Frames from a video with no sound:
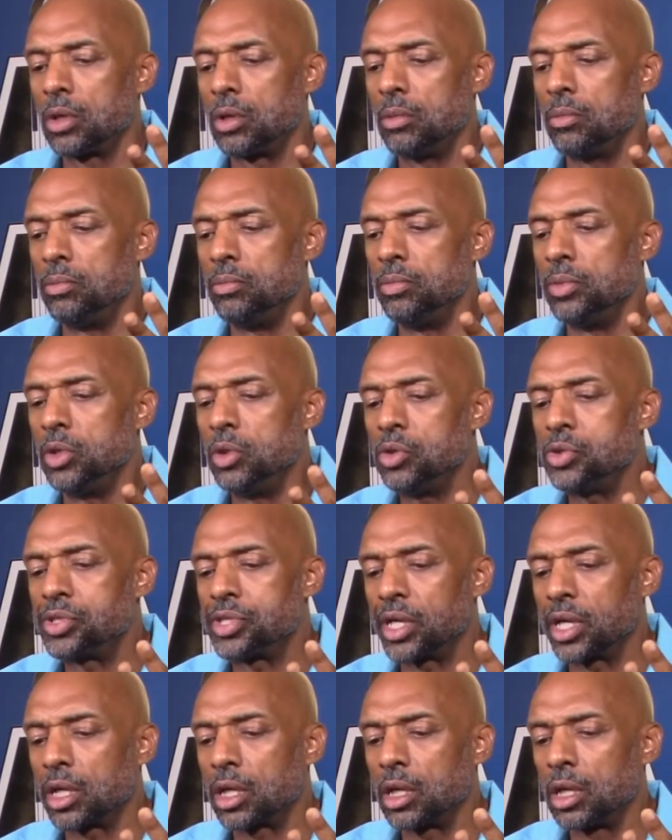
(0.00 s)

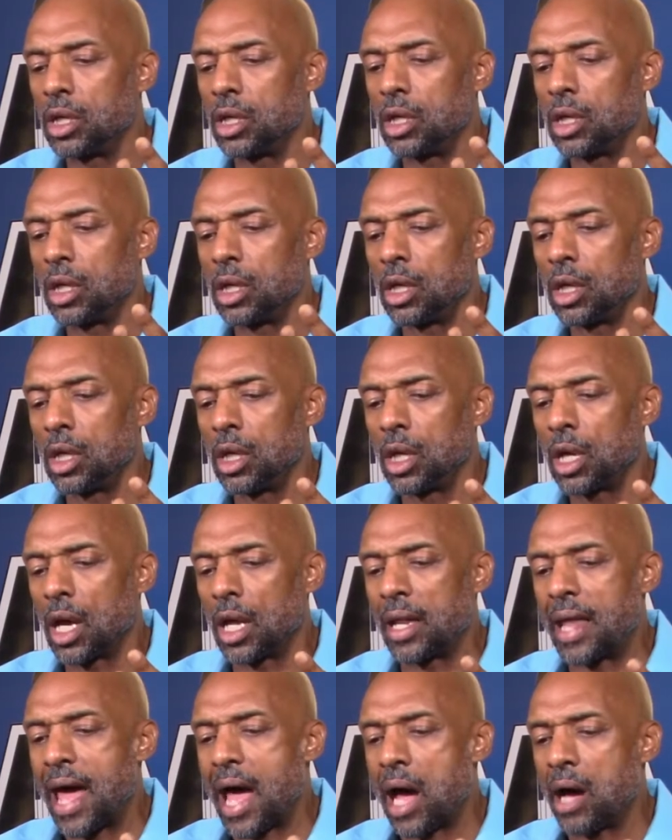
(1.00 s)
music
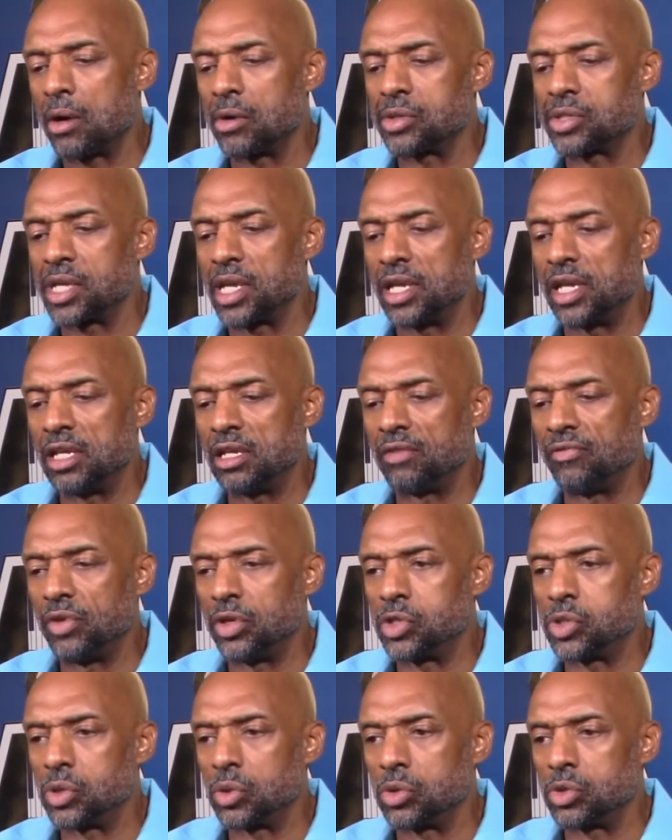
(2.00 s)
allows an
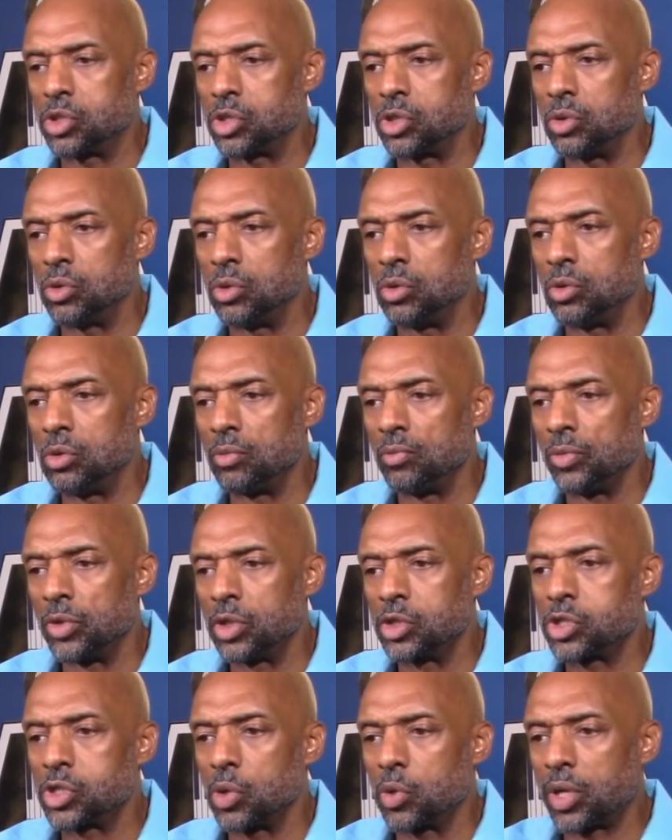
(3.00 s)
individual to
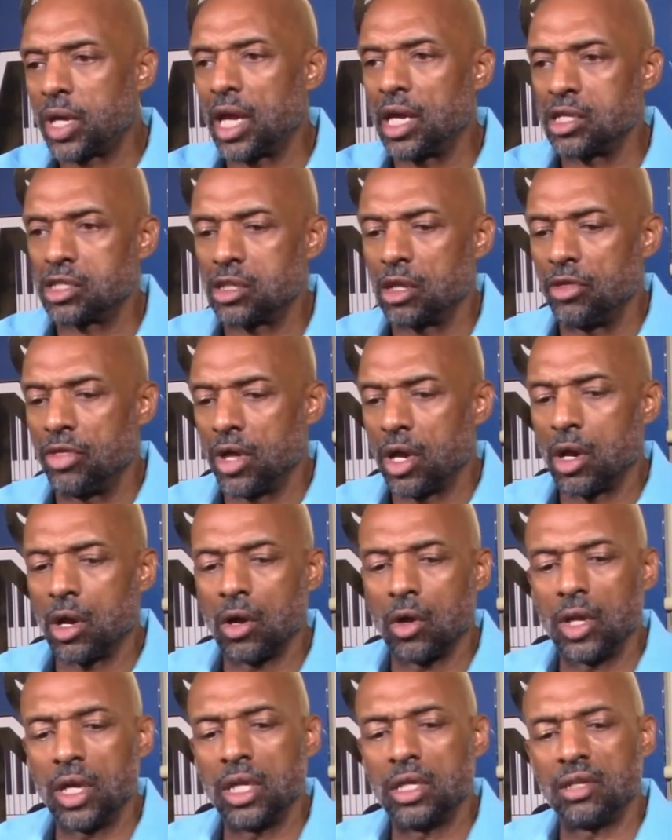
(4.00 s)
showcase
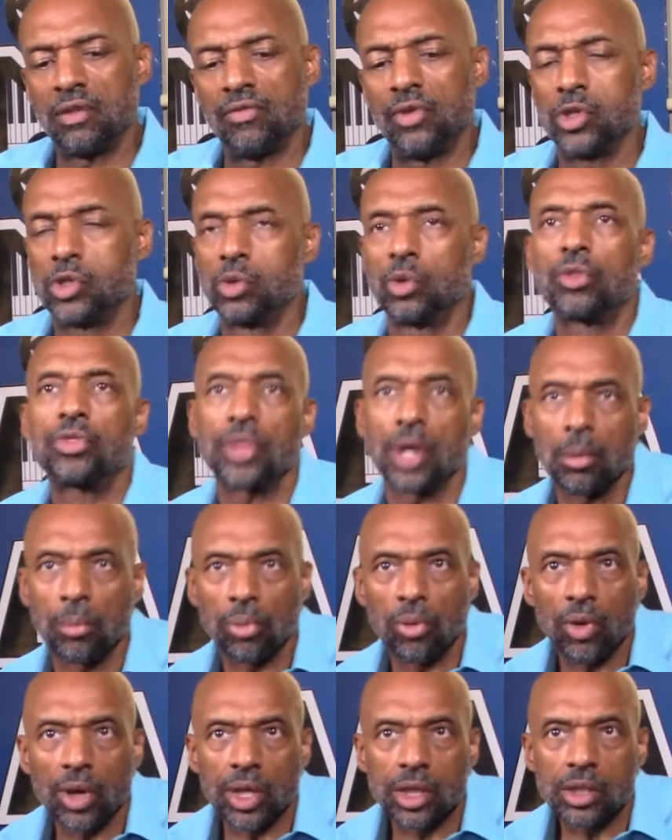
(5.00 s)
their individual
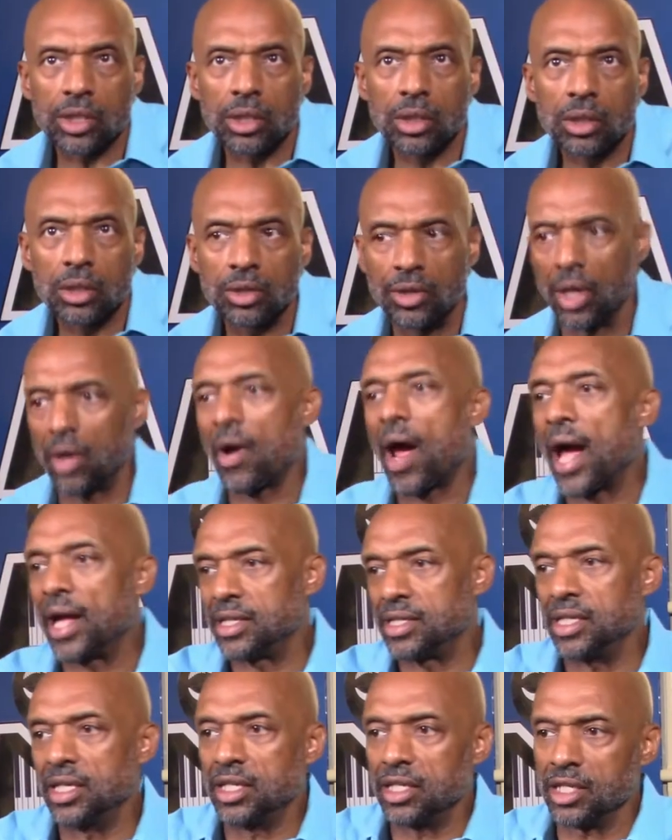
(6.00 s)
thumbprint, their
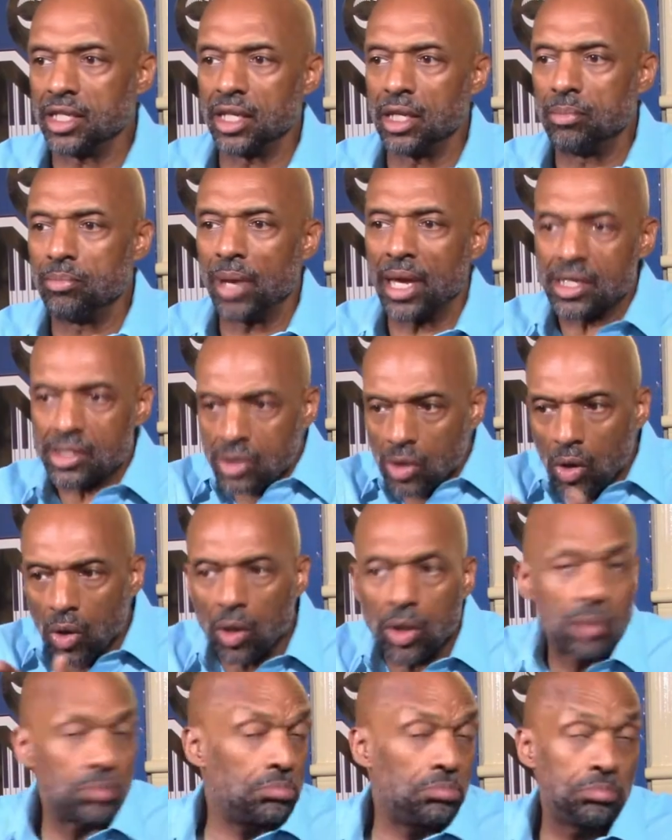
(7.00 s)
identity, based
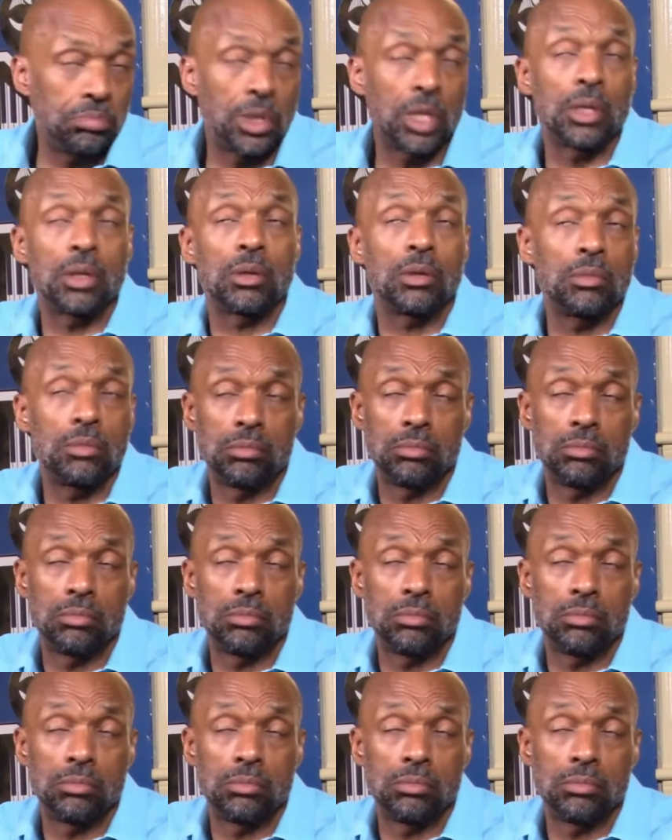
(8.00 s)
on their